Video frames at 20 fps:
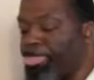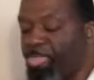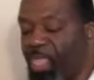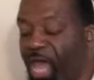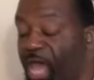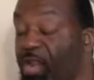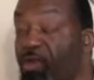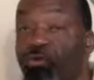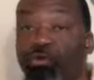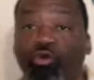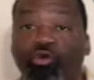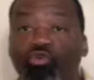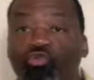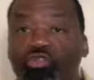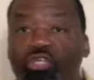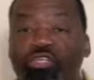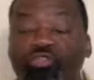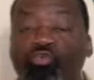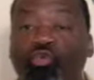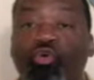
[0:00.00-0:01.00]
I don't know who
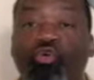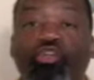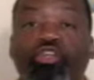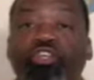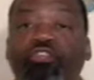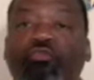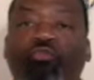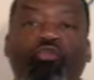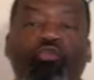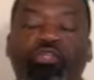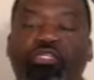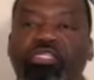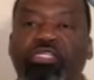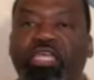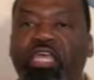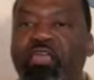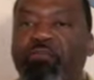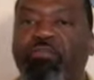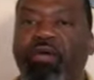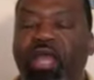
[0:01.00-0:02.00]
this word is for
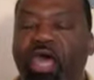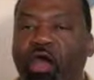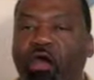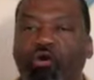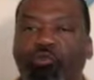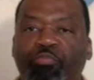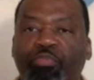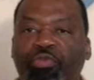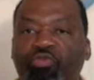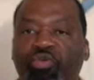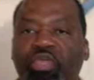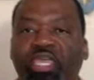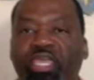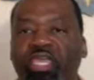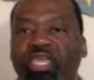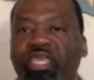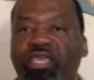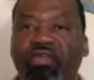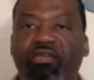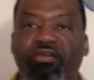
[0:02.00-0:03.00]
today, but I hope you
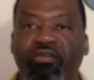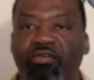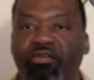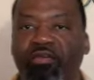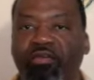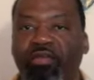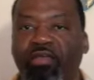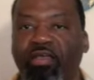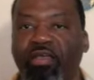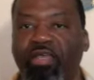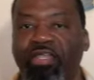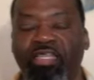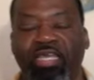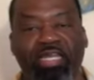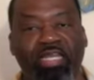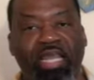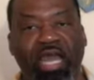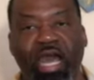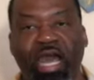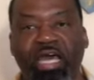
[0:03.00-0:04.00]
hear
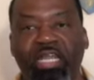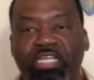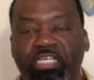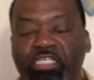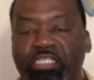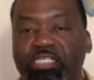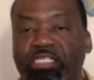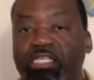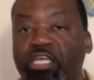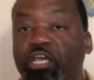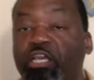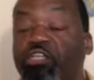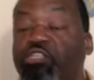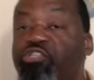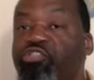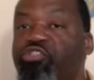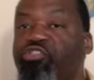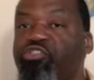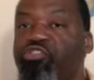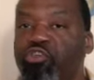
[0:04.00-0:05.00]
that God is
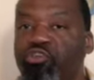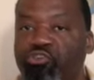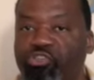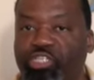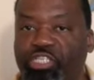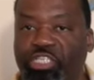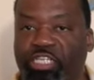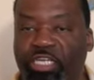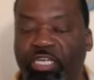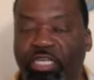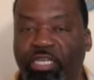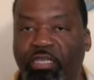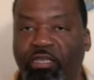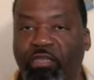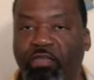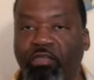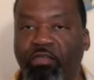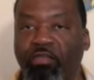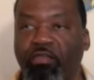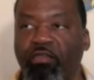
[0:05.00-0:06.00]

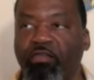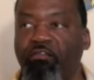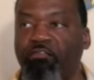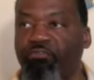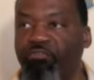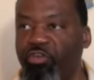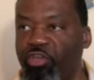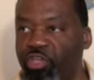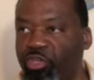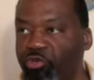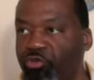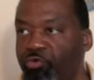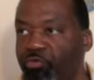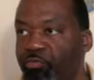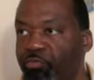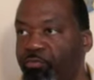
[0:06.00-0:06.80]
searching for you.